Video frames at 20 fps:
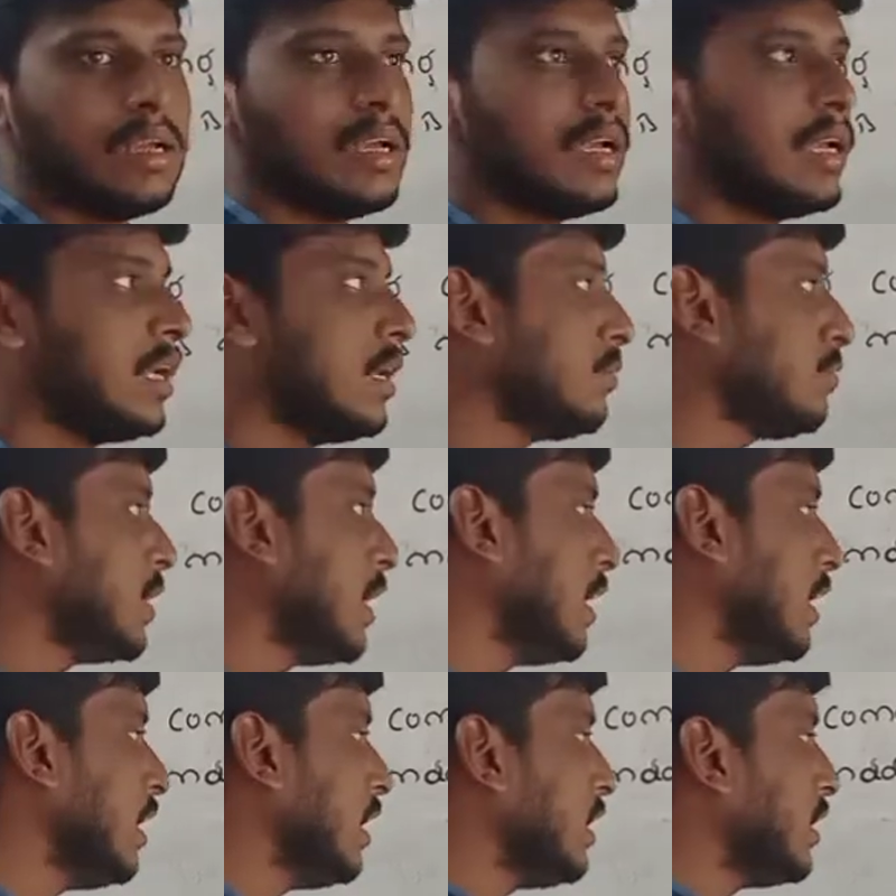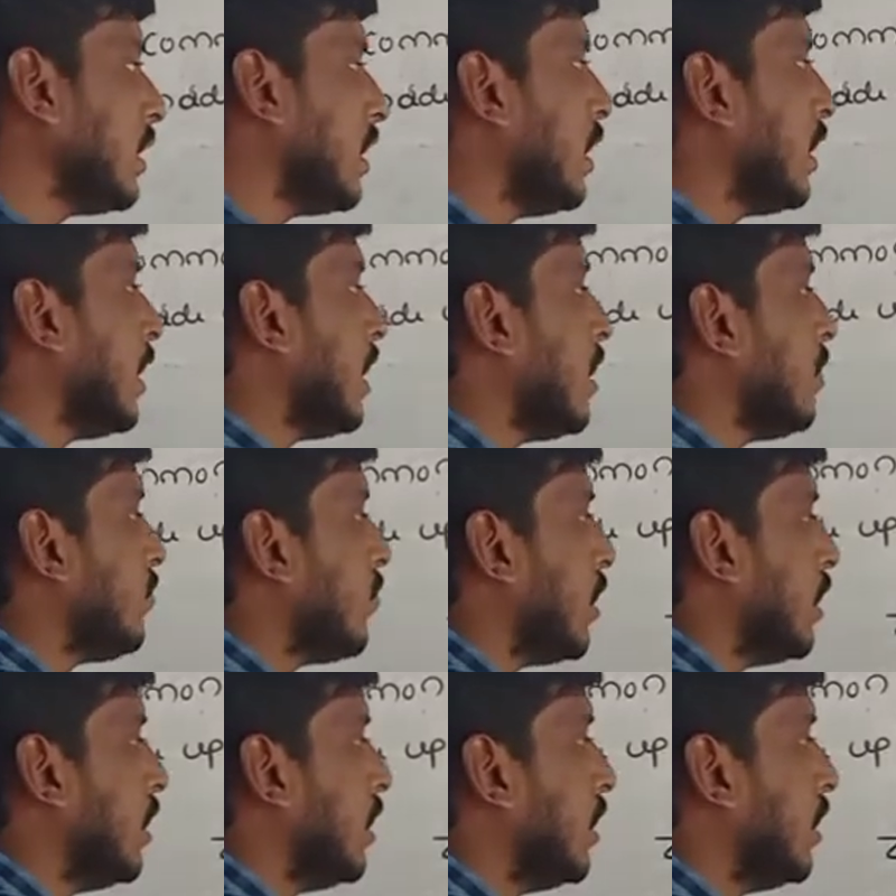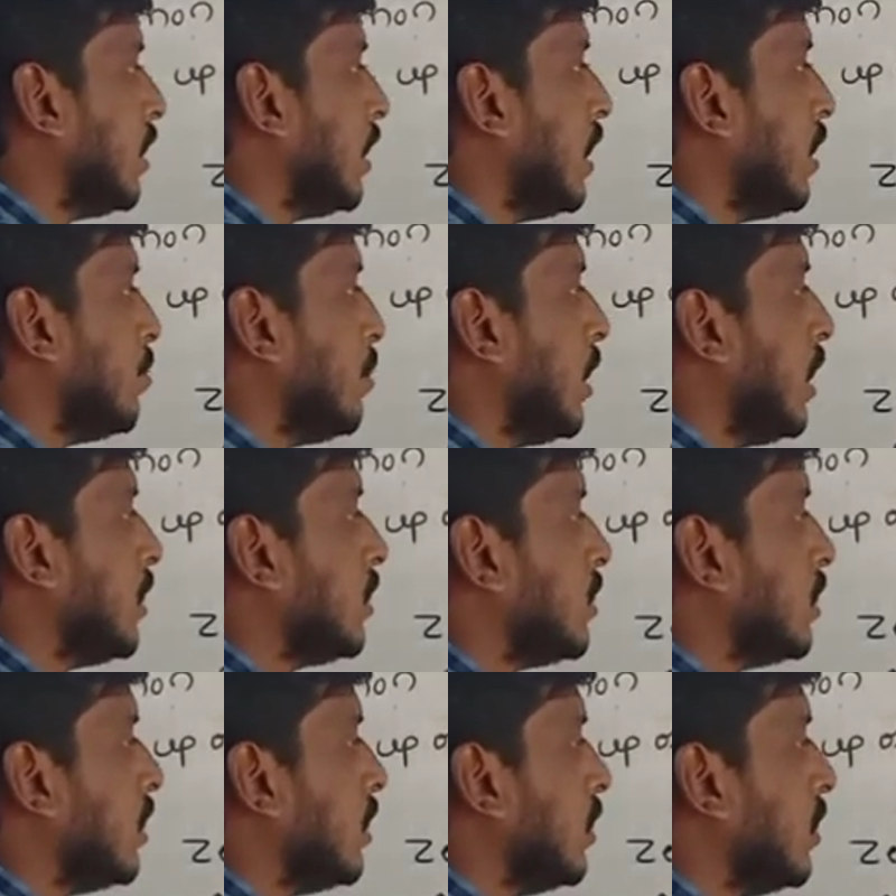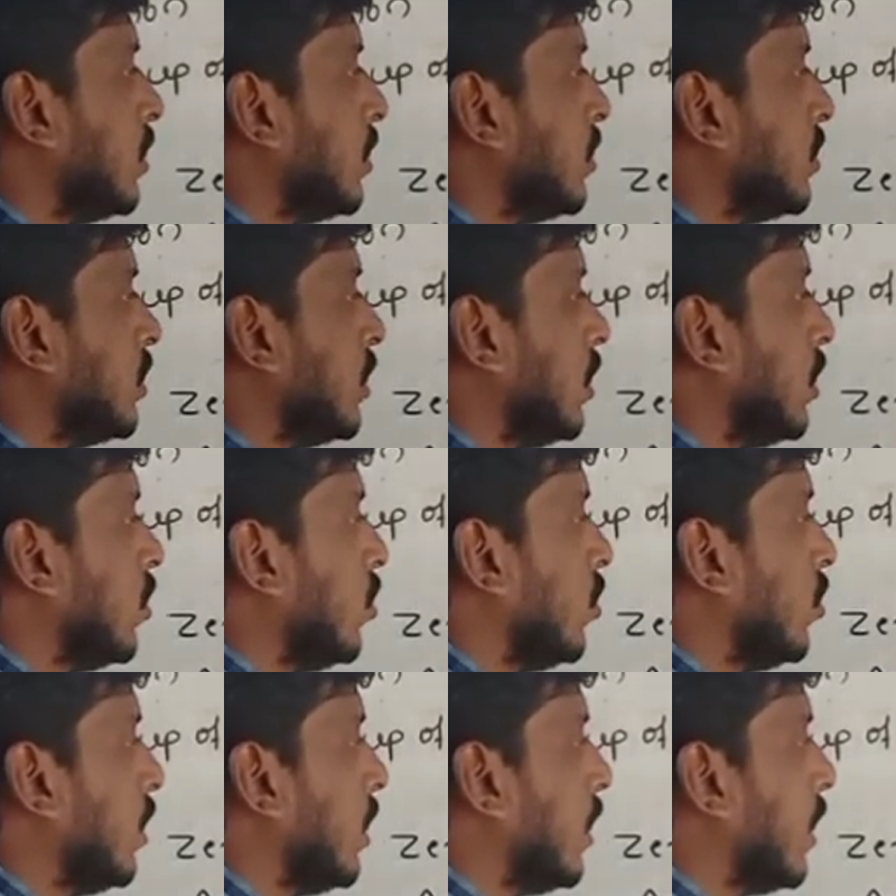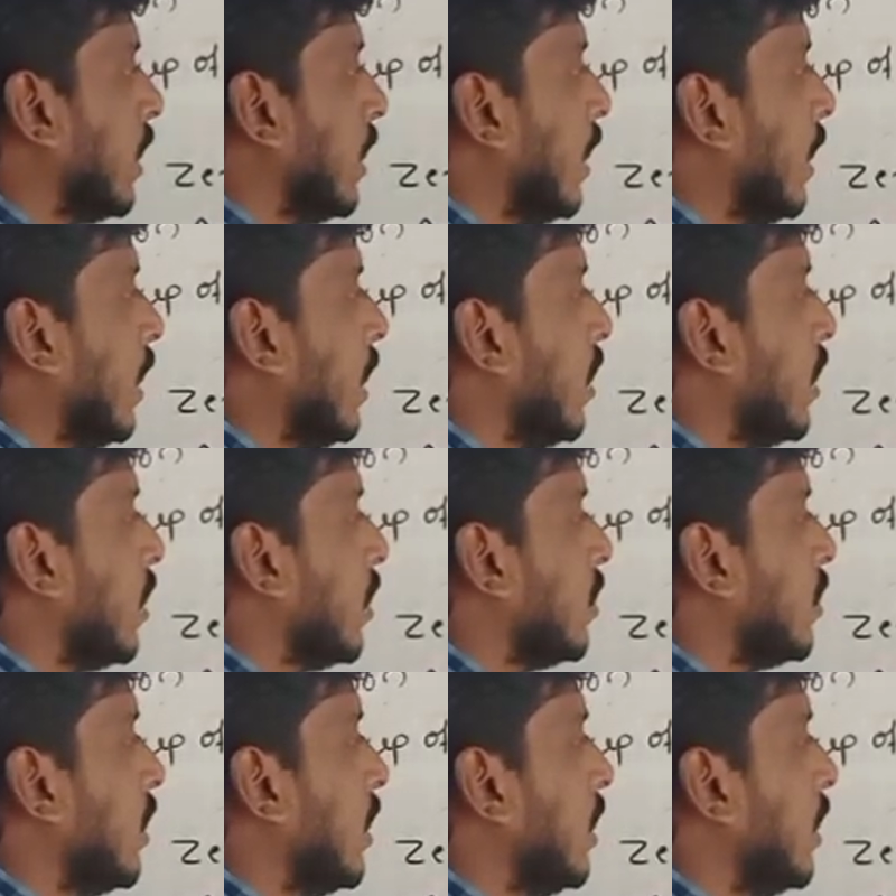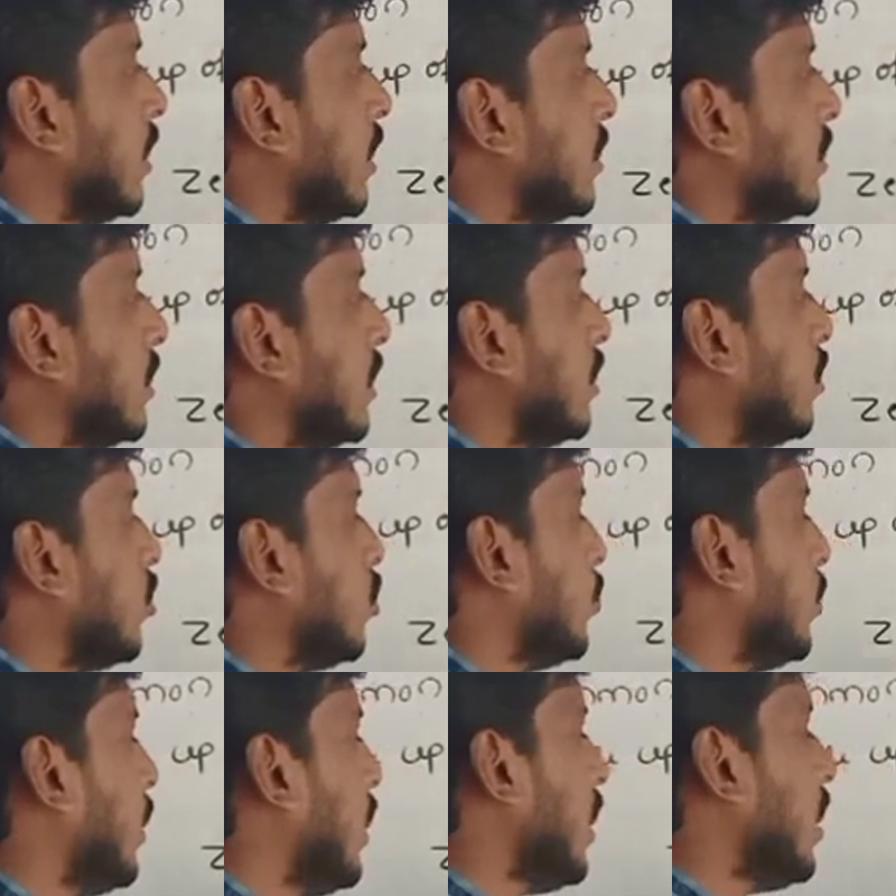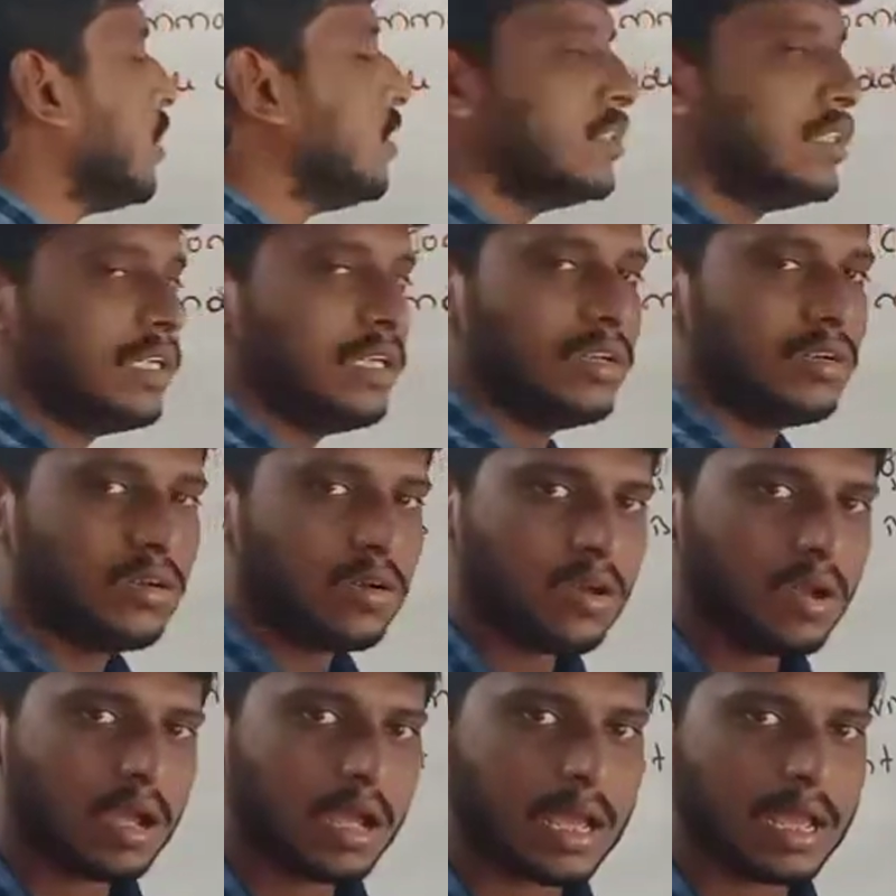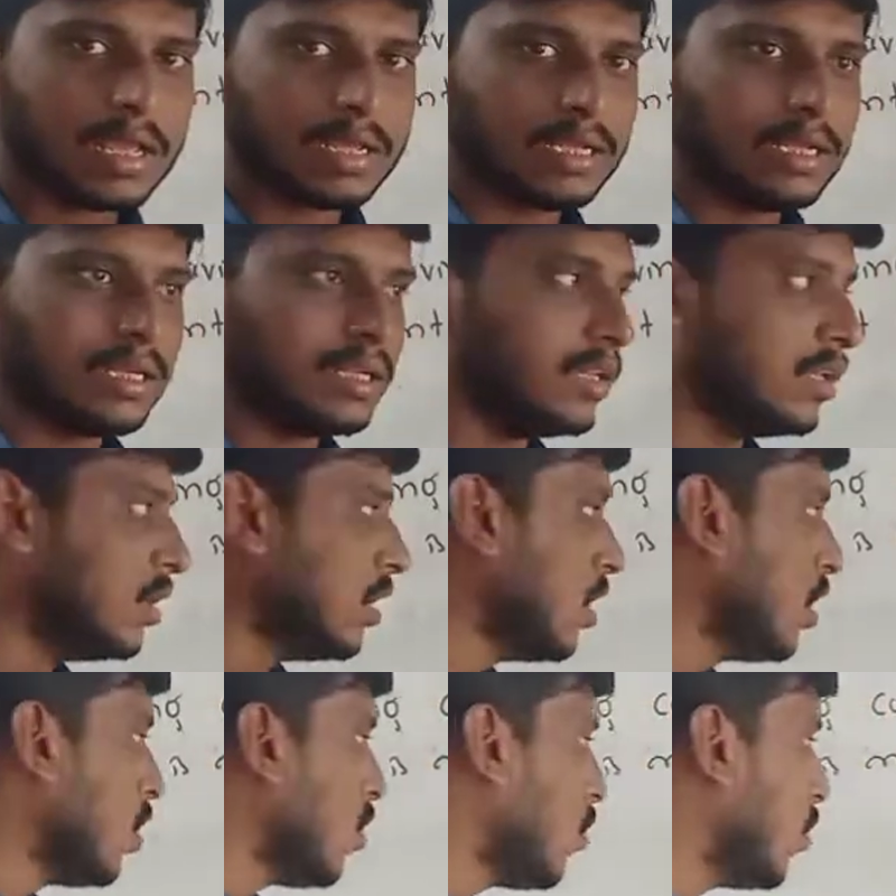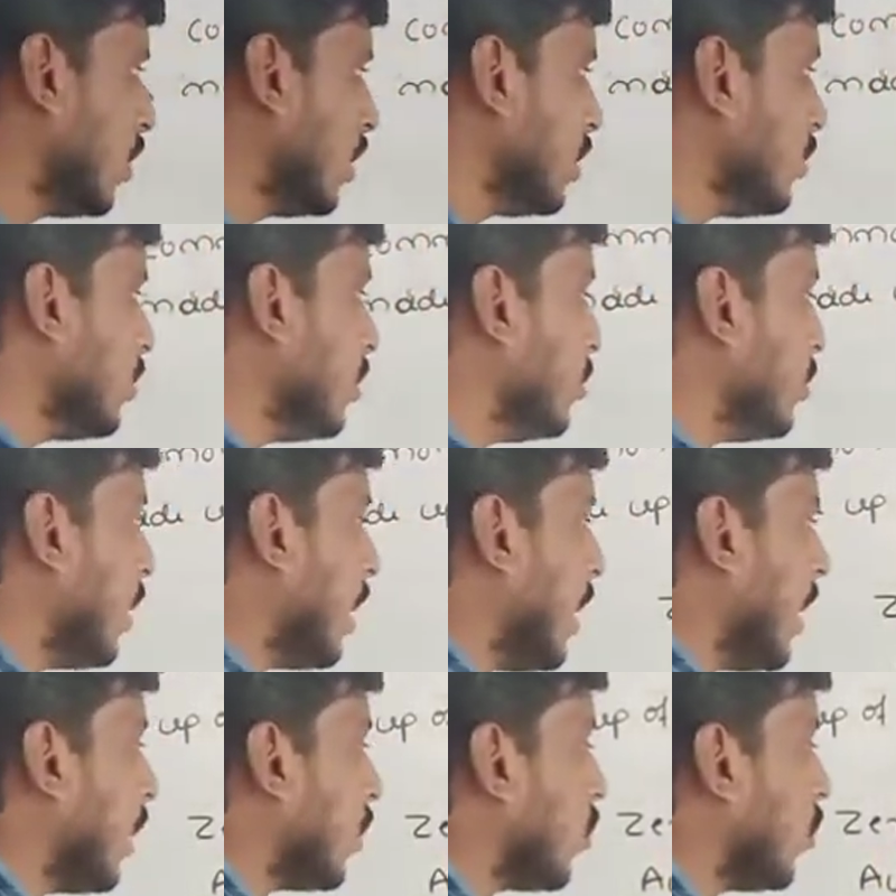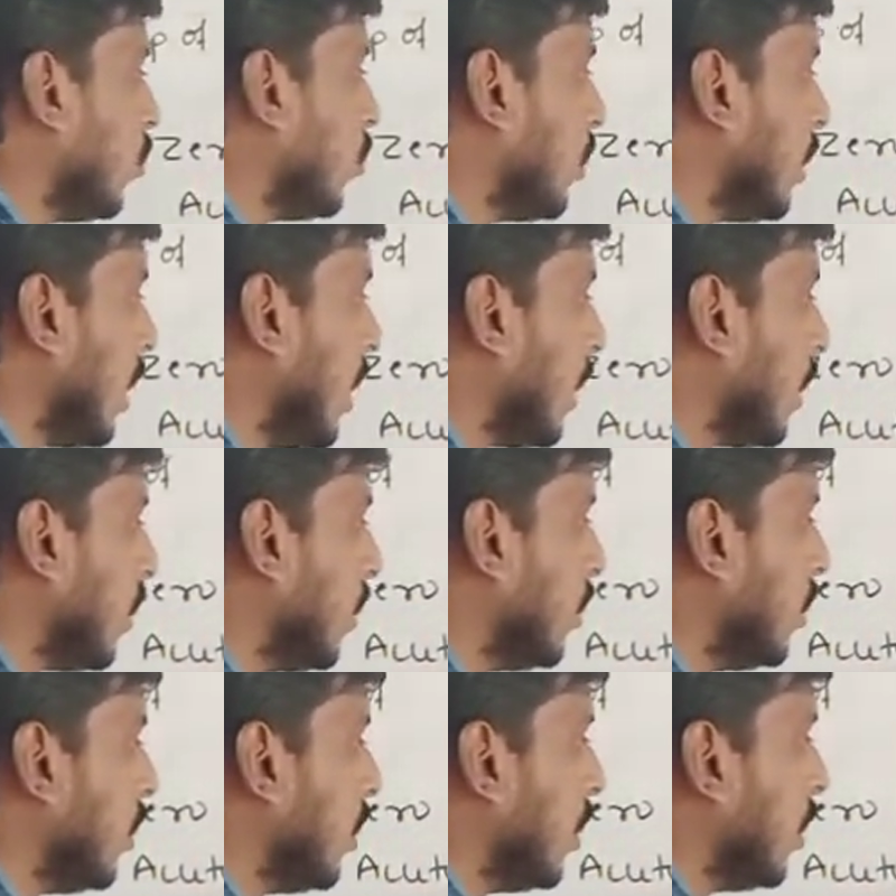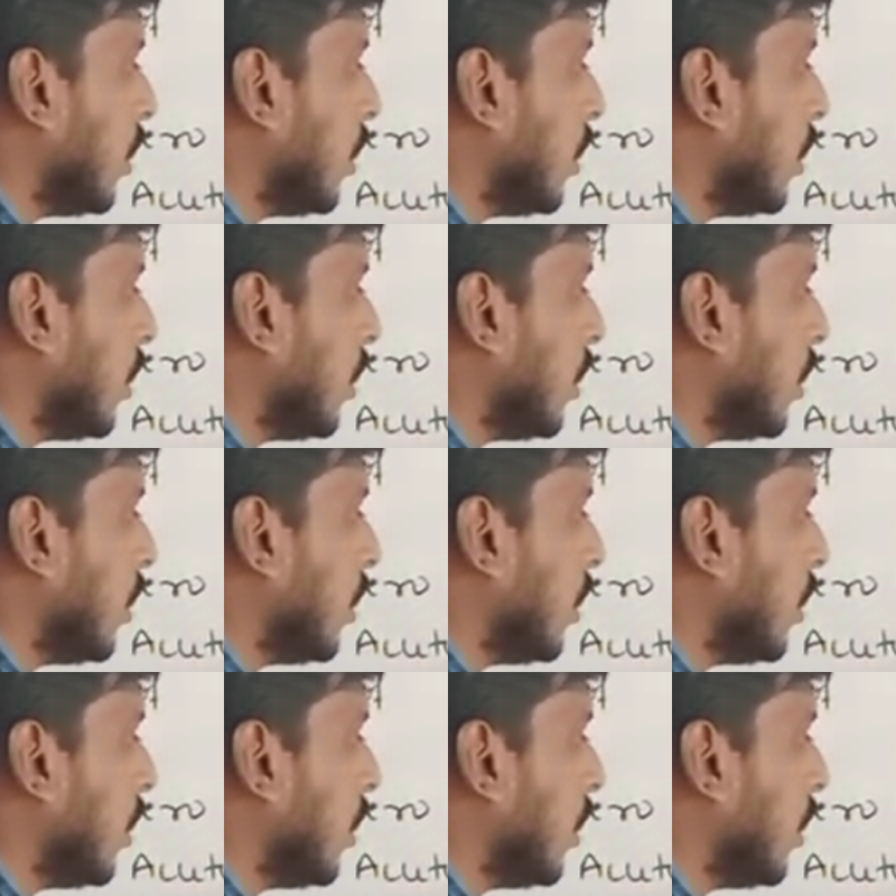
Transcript: If the initial ray and final ray makes an 0 degree, then it is said to be zero angle. What do you mean by acute angle?